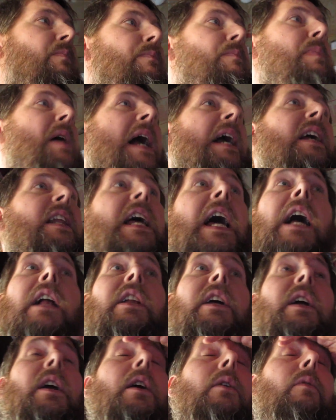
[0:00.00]
back an
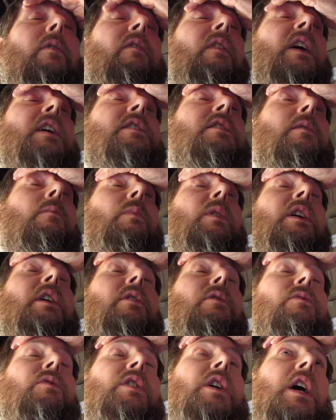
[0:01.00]
alley here, we've got somebody
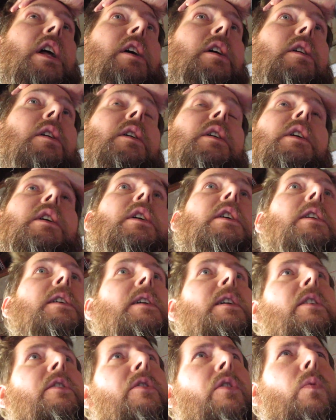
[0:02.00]
who's got a,
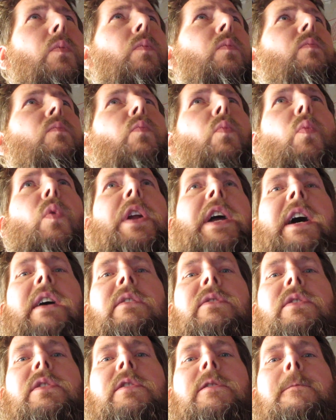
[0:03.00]
they're one
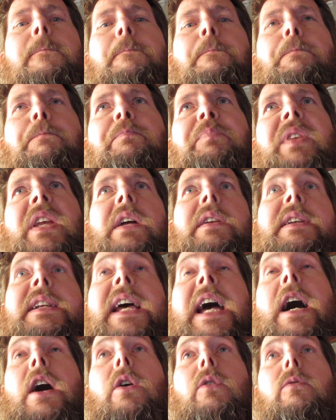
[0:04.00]
house
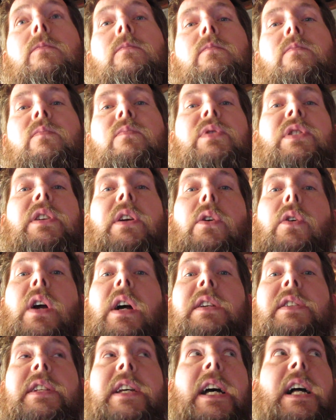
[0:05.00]
down, but
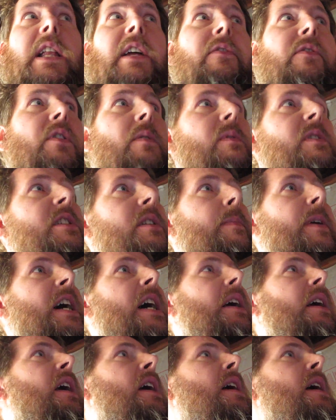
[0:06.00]
across the alley from us in the
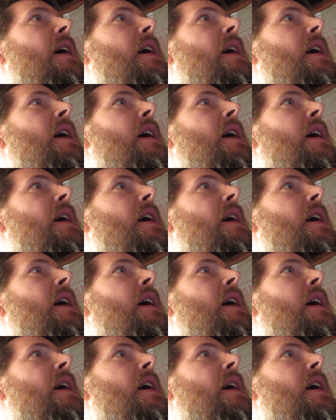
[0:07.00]
back.